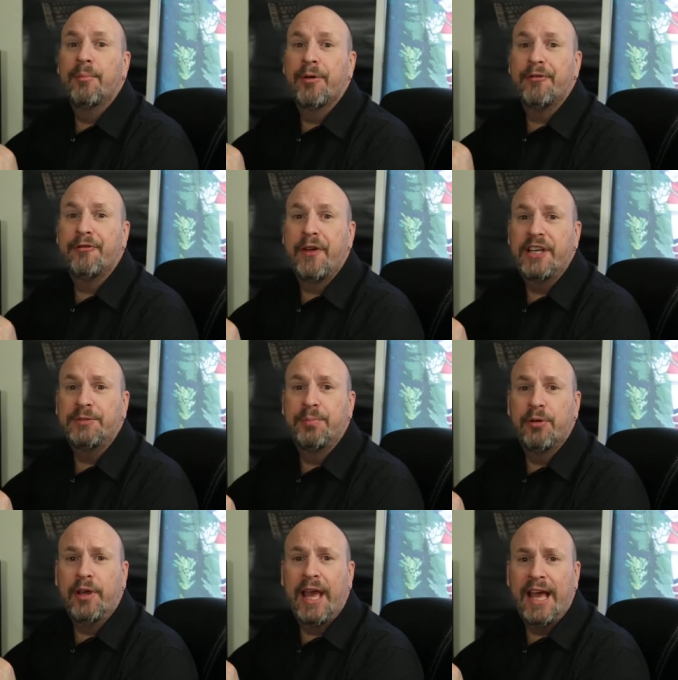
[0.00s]
but
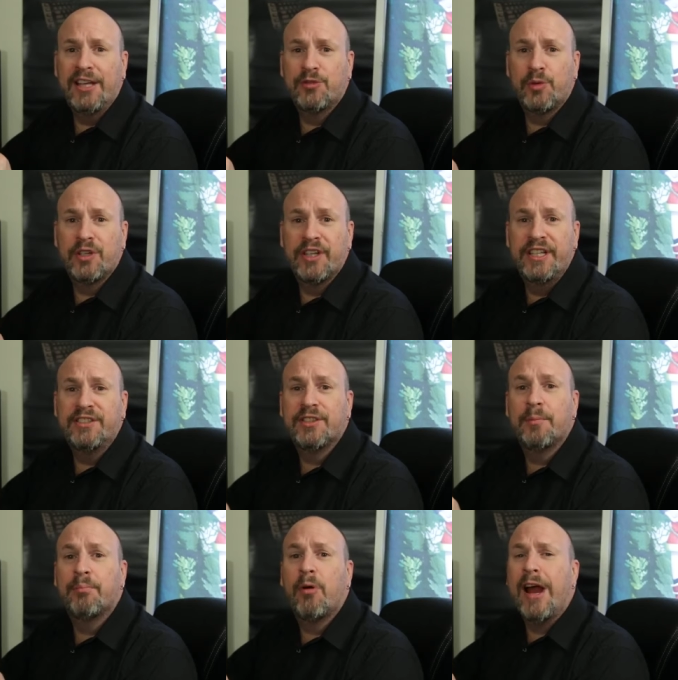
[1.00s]
Facebook has released
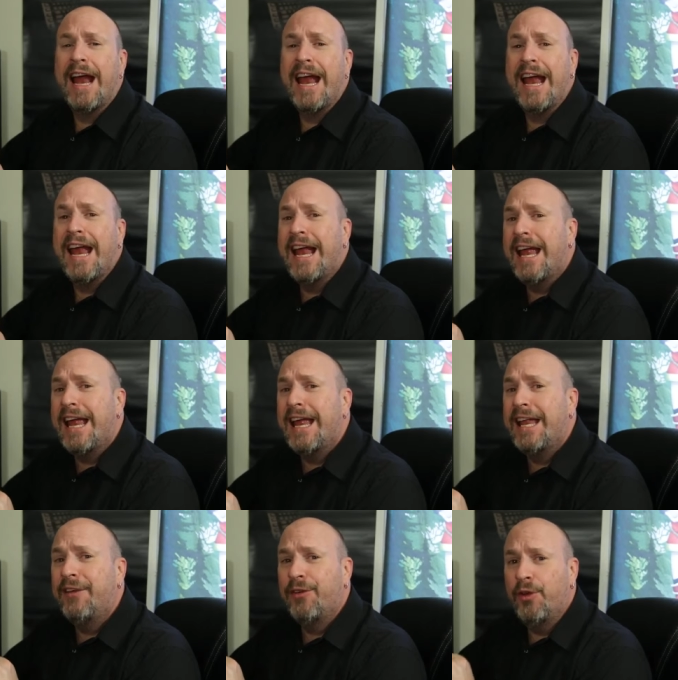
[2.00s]
a
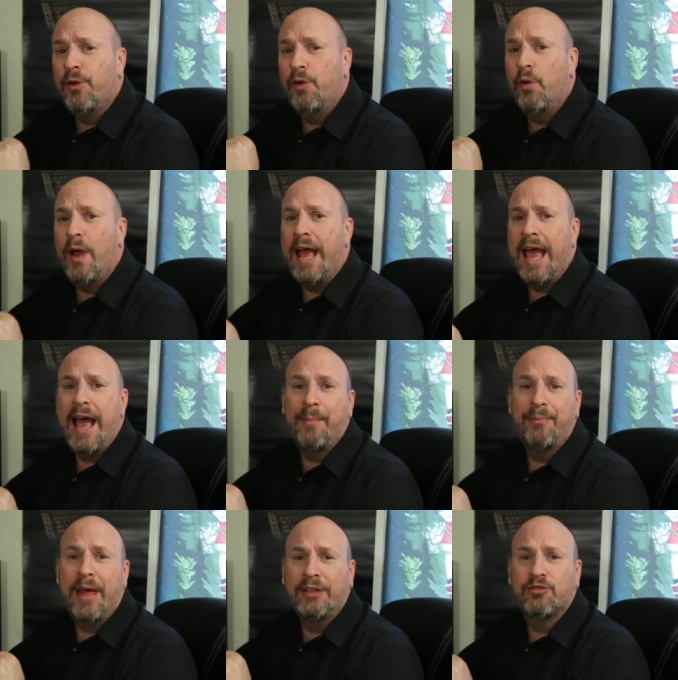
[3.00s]
brand new app.
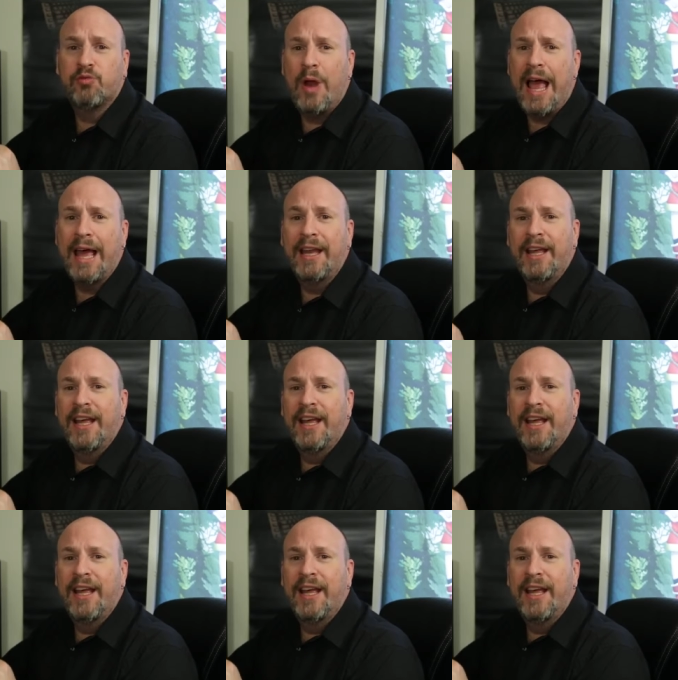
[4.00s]
That's right.